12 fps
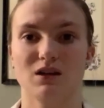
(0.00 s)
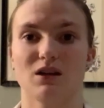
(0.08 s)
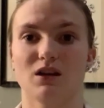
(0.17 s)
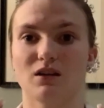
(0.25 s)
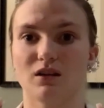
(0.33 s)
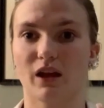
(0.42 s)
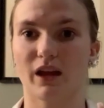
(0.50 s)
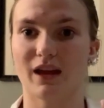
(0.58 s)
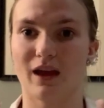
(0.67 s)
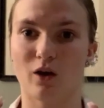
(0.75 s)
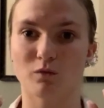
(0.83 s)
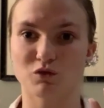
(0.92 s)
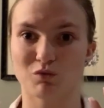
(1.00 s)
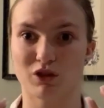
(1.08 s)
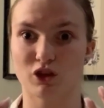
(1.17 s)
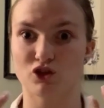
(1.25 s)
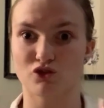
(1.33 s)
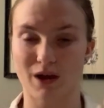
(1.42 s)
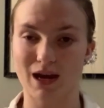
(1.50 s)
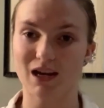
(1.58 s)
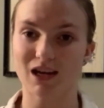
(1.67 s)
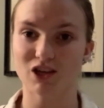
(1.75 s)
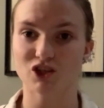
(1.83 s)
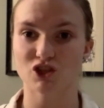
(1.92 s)
and like helps with the
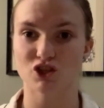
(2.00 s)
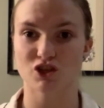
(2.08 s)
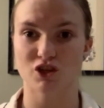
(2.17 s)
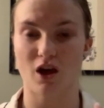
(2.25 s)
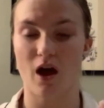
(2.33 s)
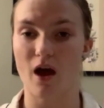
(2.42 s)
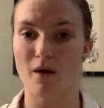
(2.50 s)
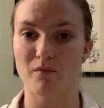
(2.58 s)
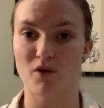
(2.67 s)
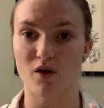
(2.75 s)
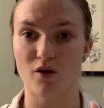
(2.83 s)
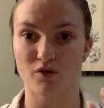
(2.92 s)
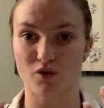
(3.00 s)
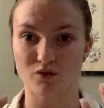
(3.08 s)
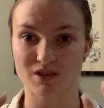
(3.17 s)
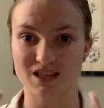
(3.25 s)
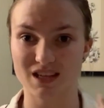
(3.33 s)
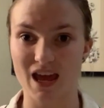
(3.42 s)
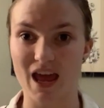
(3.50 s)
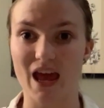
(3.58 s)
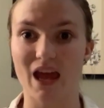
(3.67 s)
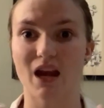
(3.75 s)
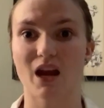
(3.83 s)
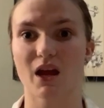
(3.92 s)
drainage of your
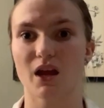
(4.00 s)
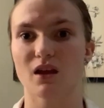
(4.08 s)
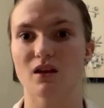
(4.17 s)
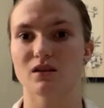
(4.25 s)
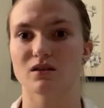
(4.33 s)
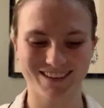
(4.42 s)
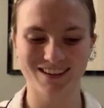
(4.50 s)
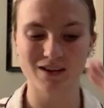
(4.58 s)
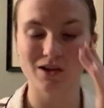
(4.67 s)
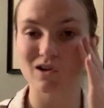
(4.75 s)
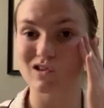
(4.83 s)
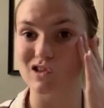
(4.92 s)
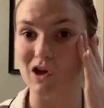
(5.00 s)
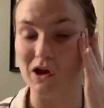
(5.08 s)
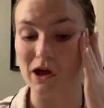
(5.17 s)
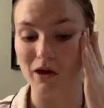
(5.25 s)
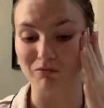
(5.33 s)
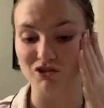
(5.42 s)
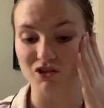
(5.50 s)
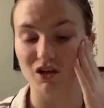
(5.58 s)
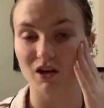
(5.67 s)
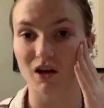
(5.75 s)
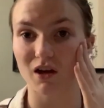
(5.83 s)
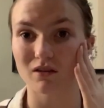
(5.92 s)
skin. So yeah, I'm just
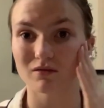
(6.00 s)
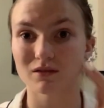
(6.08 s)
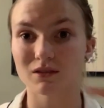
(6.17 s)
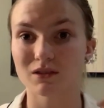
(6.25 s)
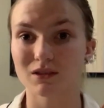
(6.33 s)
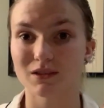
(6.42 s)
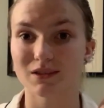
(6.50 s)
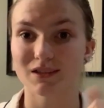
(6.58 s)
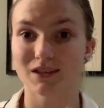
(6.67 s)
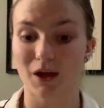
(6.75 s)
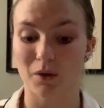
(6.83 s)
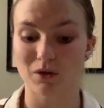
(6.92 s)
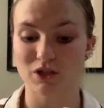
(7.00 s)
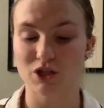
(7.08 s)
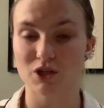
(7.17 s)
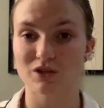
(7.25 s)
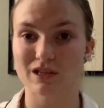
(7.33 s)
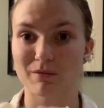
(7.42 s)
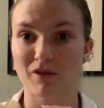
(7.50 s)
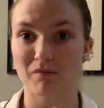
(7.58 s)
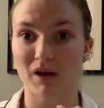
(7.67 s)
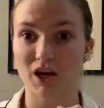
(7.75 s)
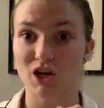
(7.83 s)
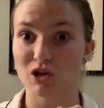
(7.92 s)
gonna go and do some of
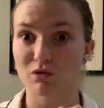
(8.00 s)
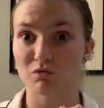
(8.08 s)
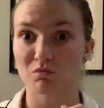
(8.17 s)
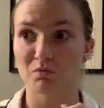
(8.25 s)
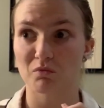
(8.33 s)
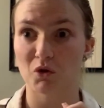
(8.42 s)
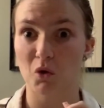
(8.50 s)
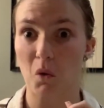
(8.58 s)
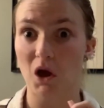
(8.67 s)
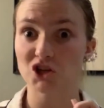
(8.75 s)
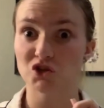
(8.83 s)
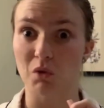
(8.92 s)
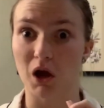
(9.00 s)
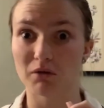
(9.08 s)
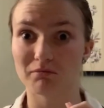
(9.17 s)
my gua sha.